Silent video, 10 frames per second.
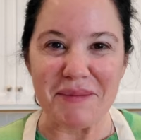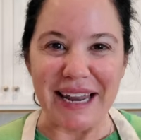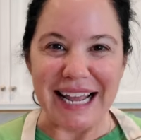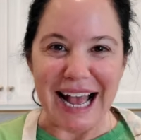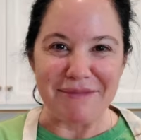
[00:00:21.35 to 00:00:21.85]

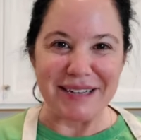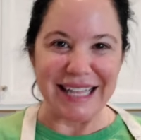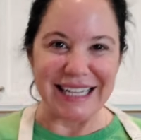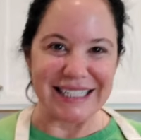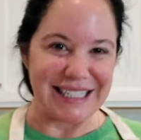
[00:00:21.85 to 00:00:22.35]
everybody, happy
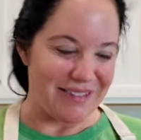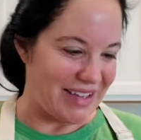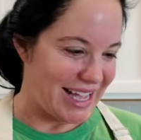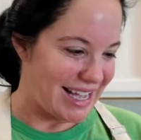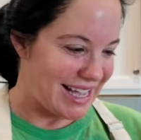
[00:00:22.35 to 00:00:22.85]

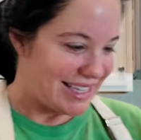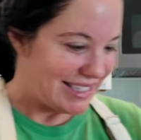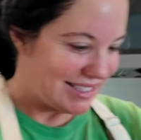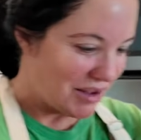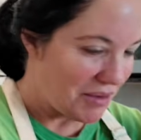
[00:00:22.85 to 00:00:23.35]
Thanksgiving.
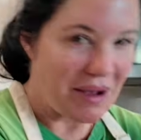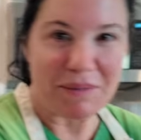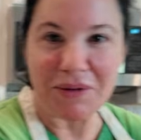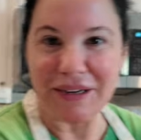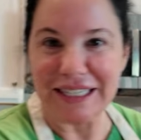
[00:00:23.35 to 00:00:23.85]
So
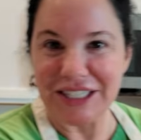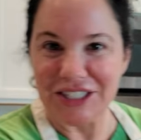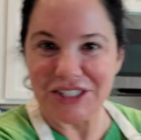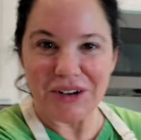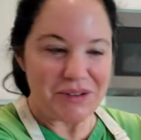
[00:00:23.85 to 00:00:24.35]
I'm going to
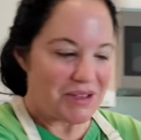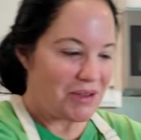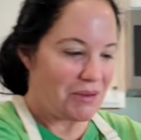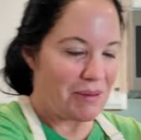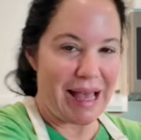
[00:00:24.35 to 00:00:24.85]
show
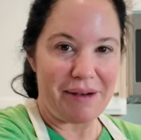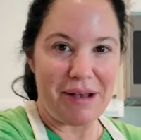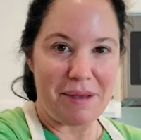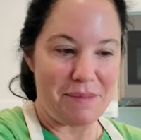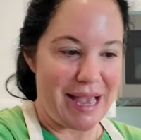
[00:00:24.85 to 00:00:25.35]
you how
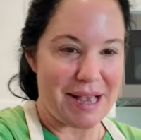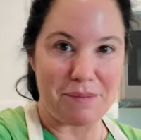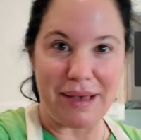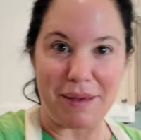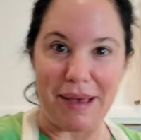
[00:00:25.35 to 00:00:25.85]
I make
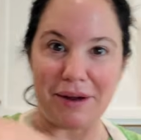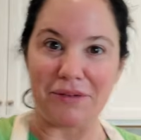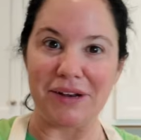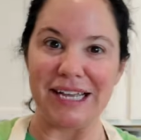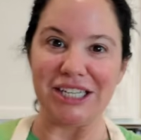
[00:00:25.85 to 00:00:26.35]
my
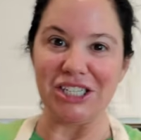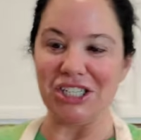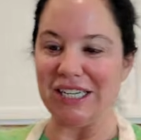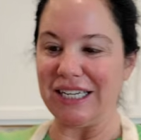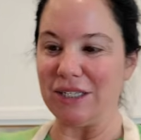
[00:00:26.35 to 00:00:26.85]
macaroni and
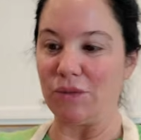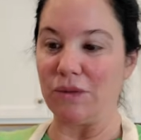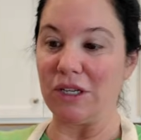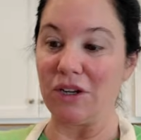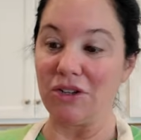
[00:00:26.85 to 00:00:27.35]
cheese.
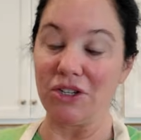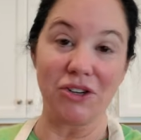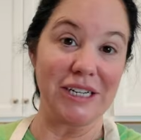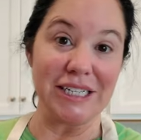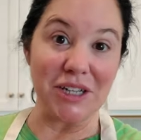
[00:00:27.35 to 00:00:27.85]
The
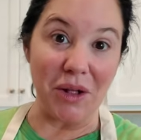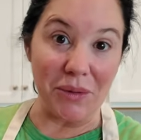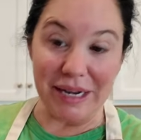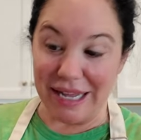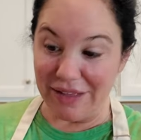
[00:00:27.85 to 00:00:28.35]
turkey's
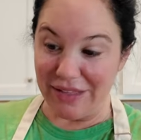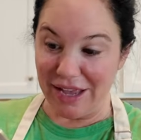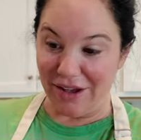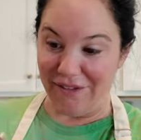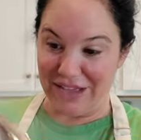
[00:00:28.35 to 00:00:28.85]
already in
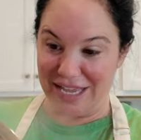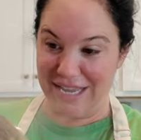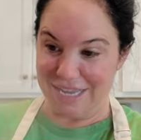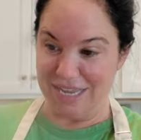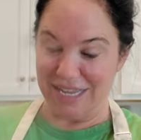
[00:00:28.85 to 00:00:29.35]
the
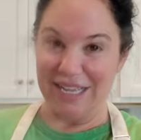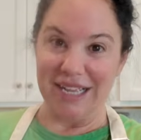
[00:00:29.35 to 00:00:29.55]
oven.